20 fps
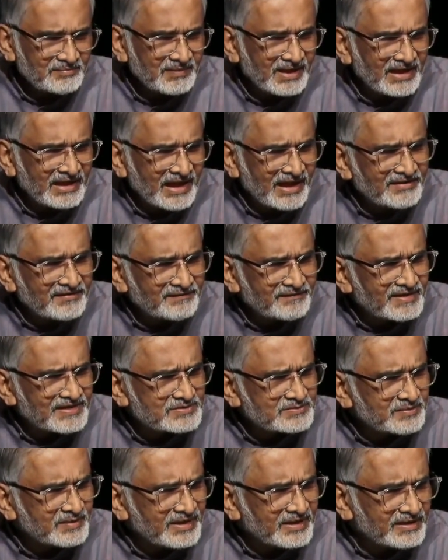my life
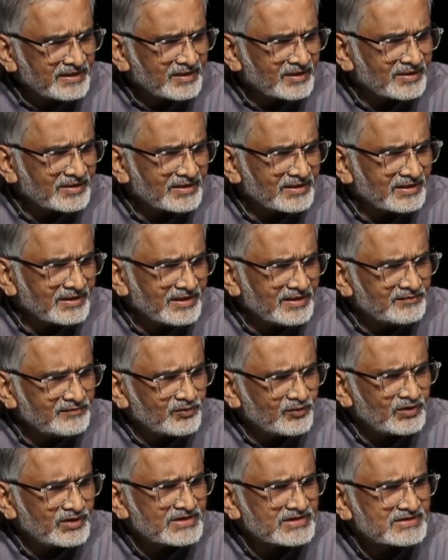has been
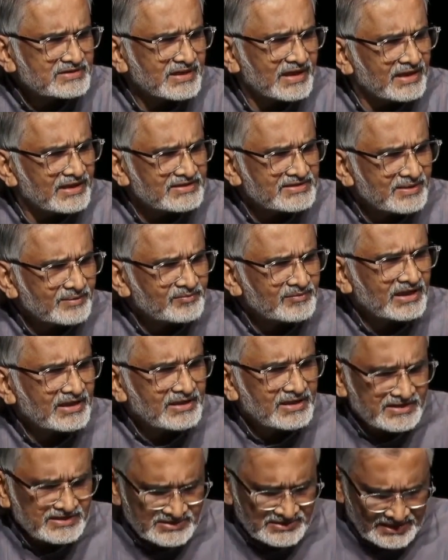influenced and
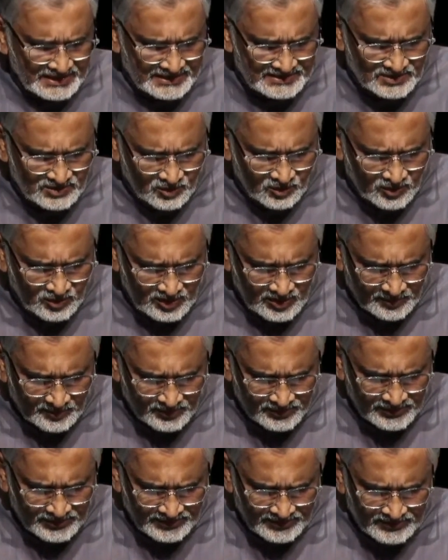Jamnalalji has
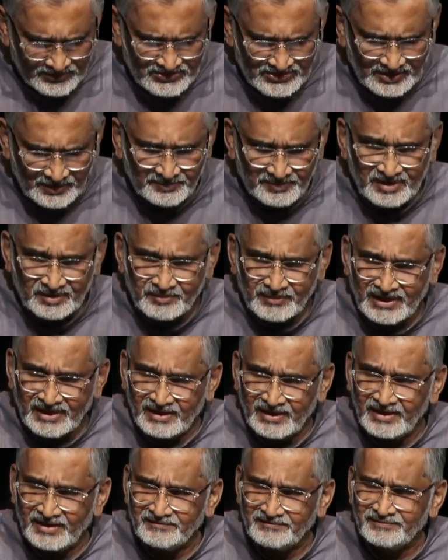contributed to shaping my
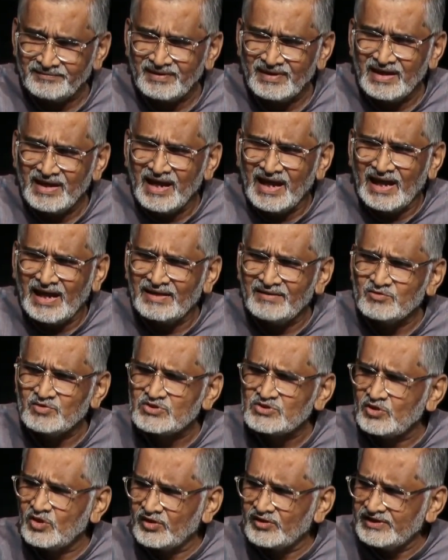life. I
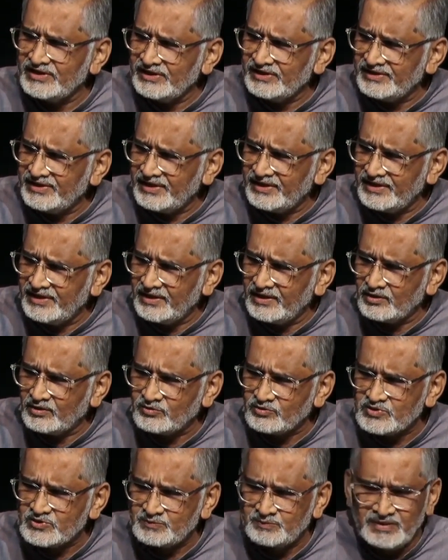was not intending
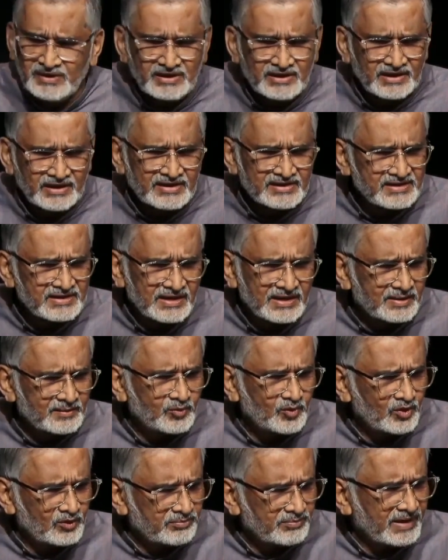to speak anything
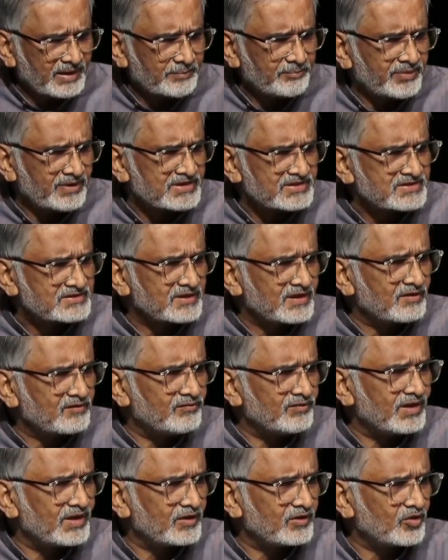about my personal
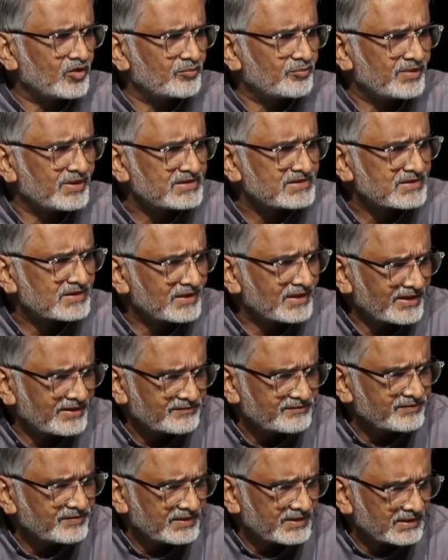work or personal
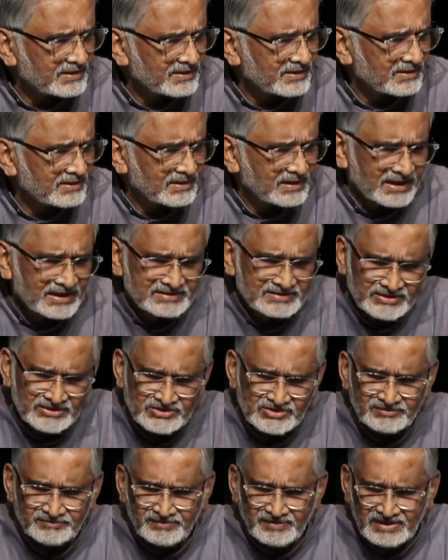life here as a
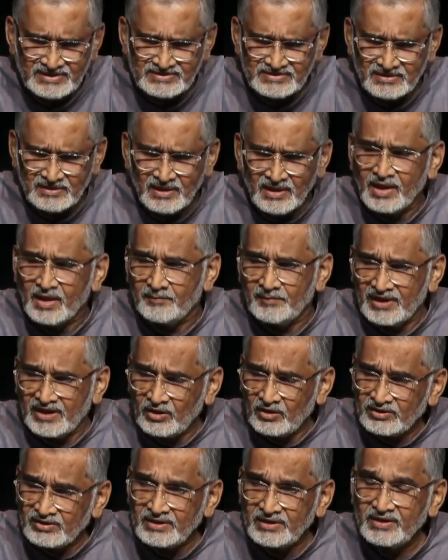chief guest, but
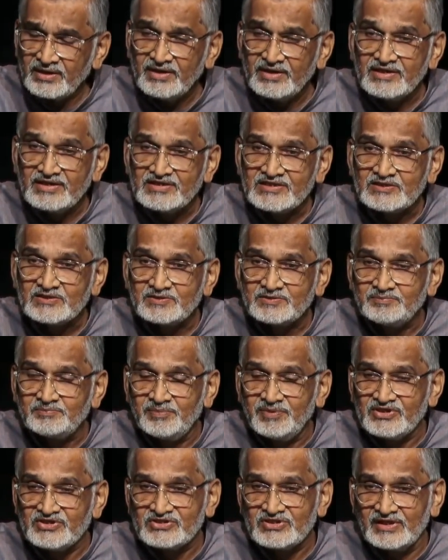on the
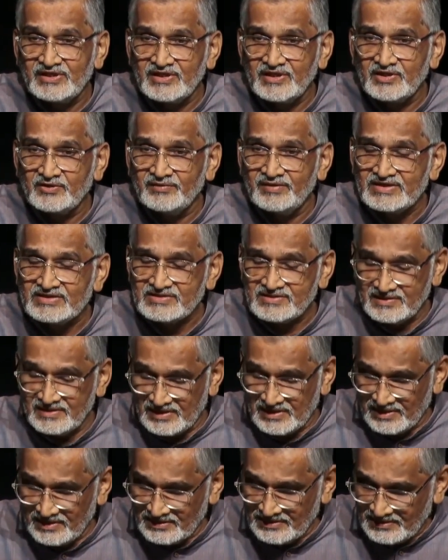special request
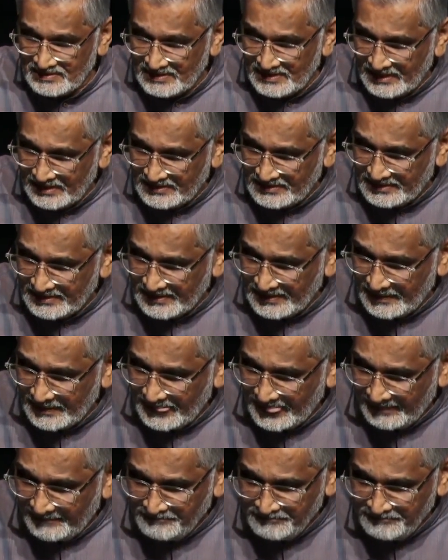that